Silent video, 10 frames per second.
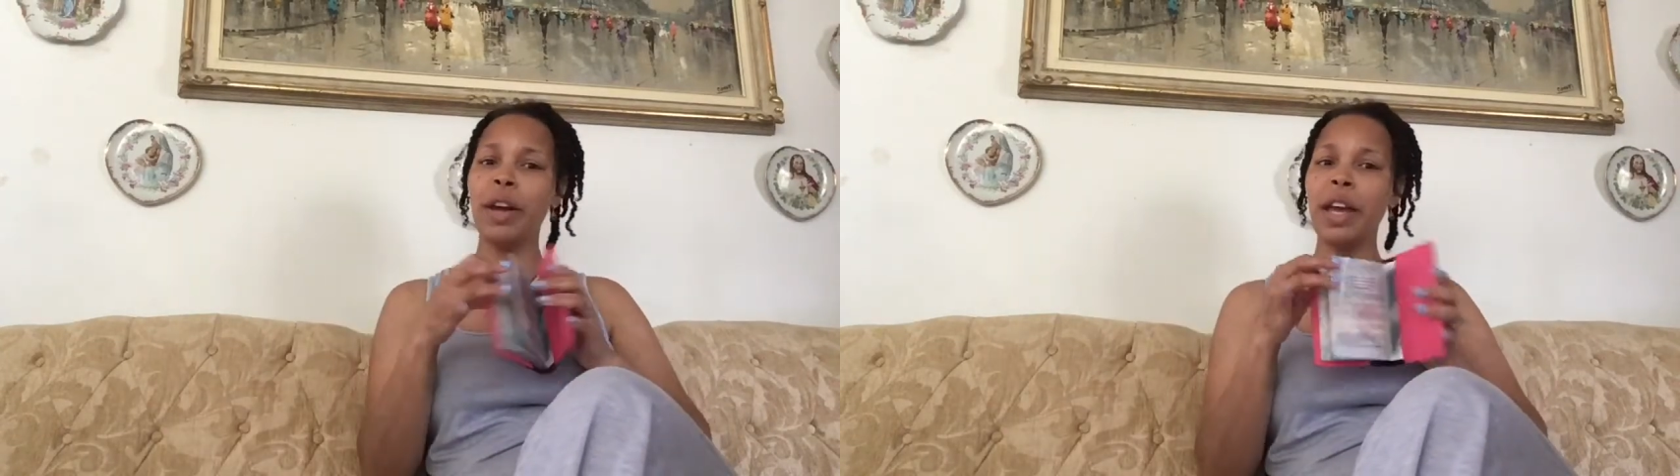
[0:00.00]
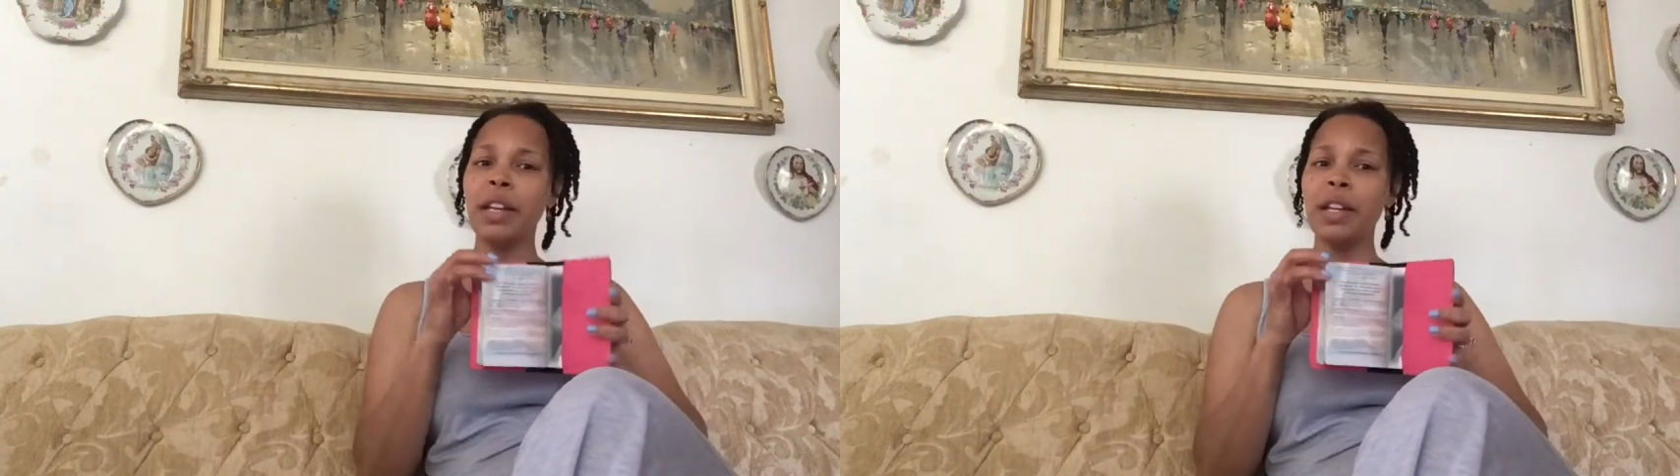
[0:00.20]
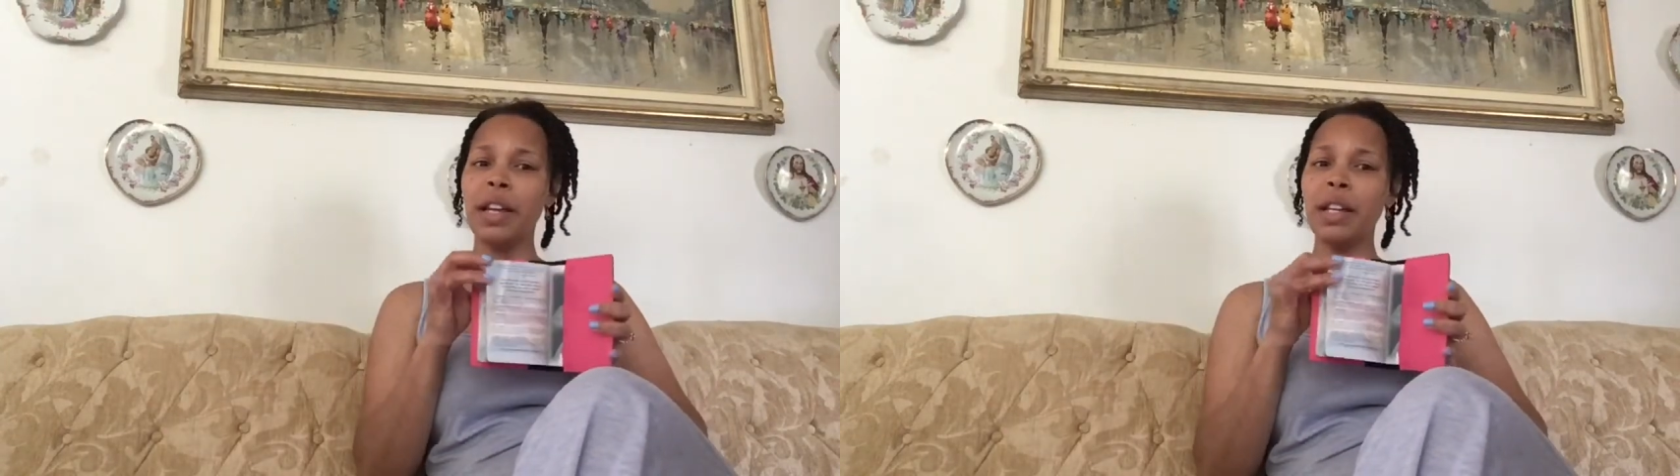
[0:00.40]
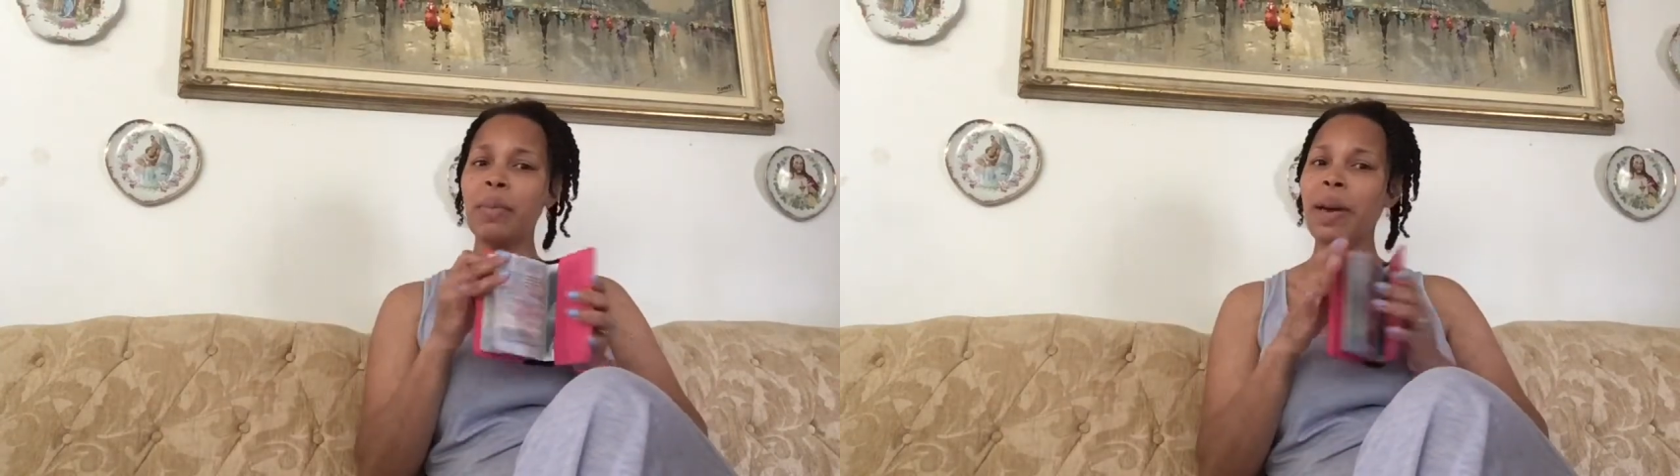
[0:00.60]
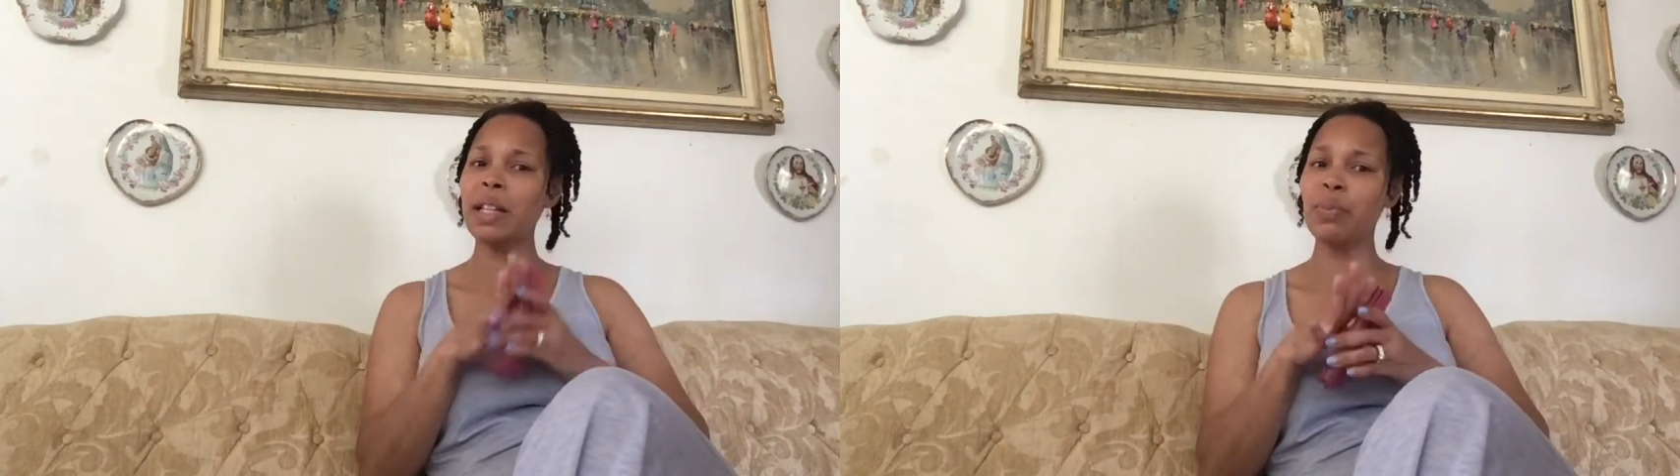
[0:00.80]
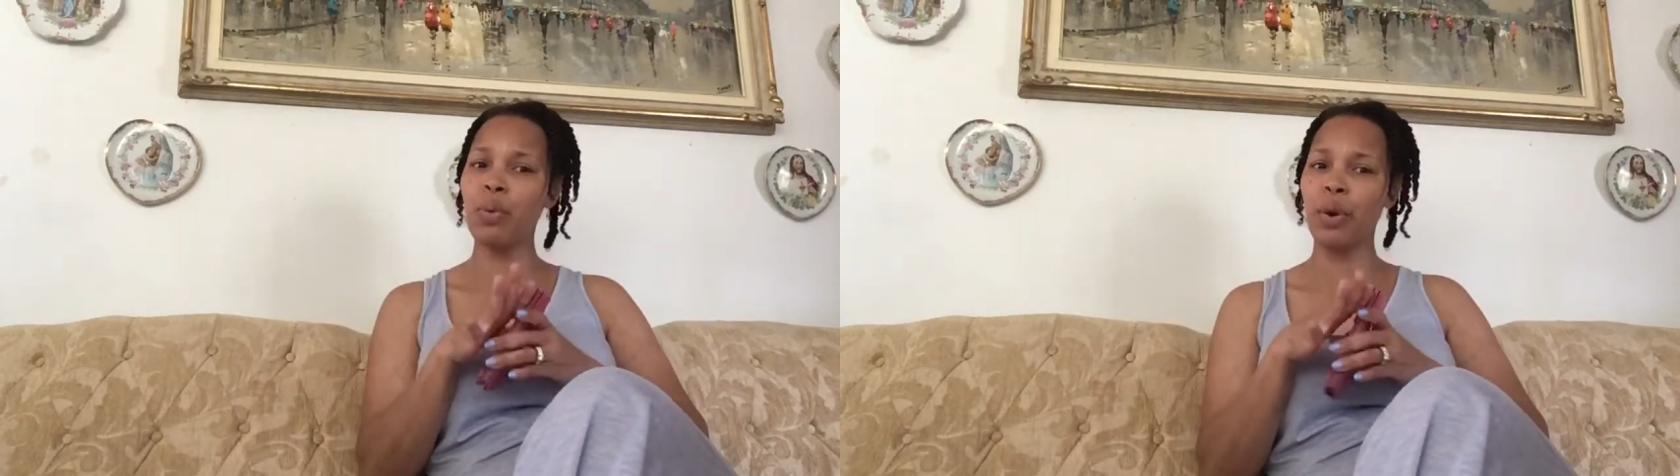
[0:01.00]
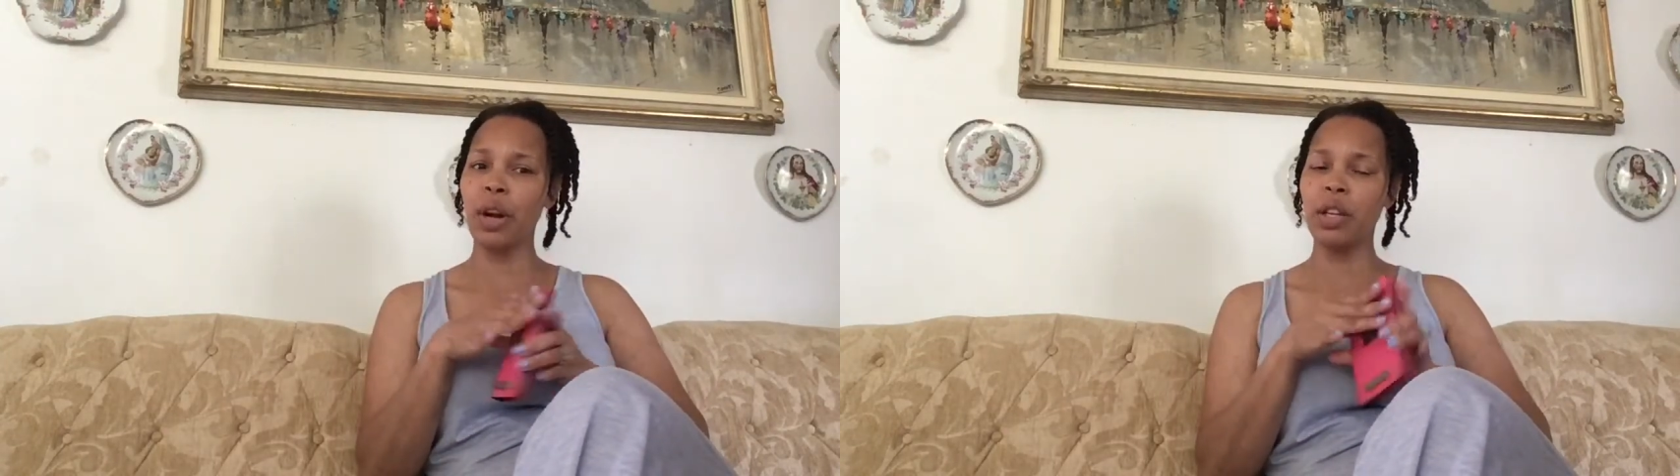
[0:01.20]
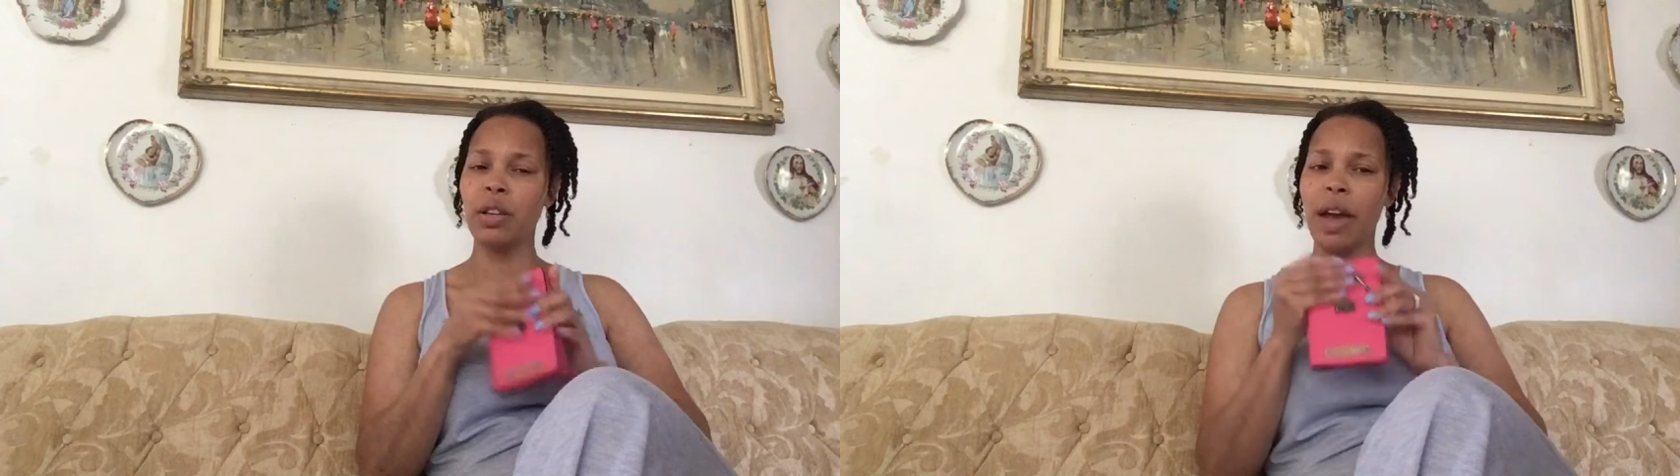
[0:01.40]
handy dandy passport.